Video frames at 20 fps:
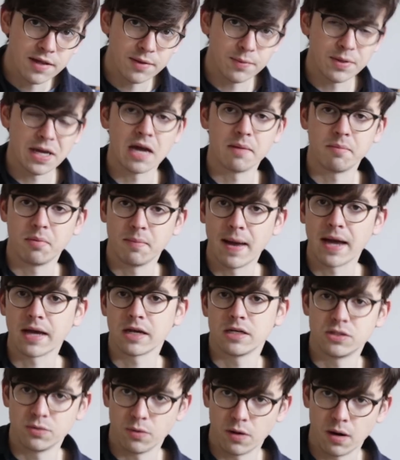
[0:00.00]
and then we got to be back
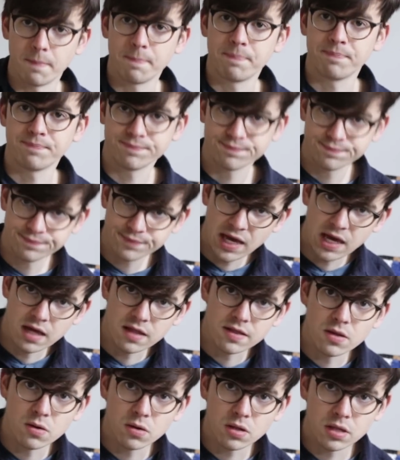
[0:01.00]
into our
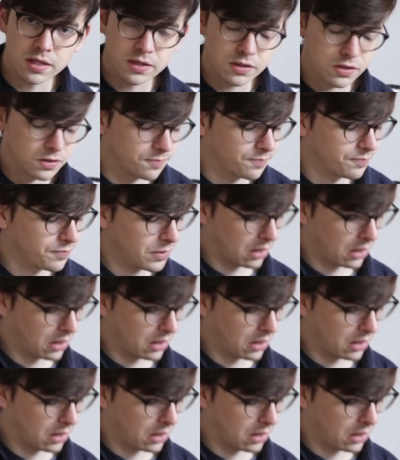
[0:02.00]
8th note clicks.